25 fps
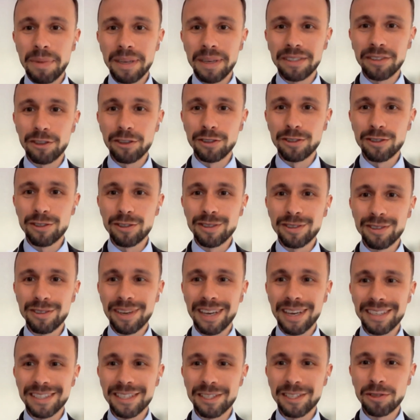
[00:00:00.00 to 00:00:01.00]
but also
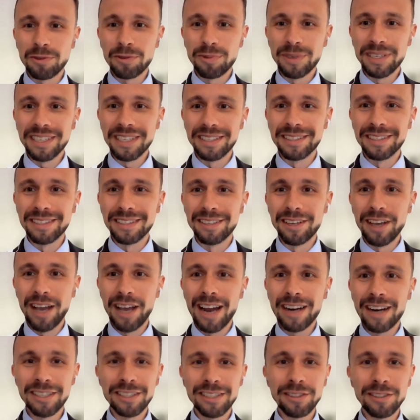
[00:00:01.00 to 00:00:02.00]
as a Swede,
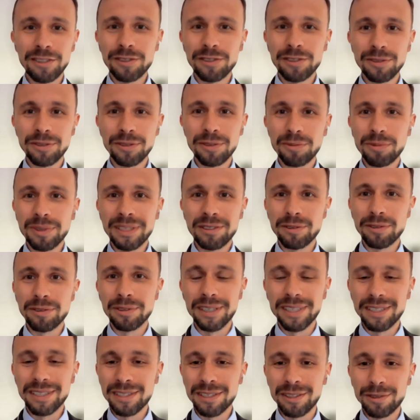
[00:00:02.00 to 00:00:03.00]
aren't you, when you
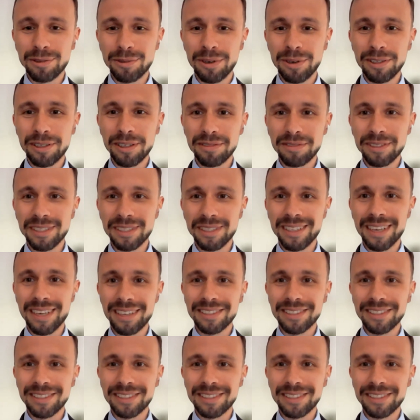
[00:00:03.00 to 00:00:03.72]
listen to all of it,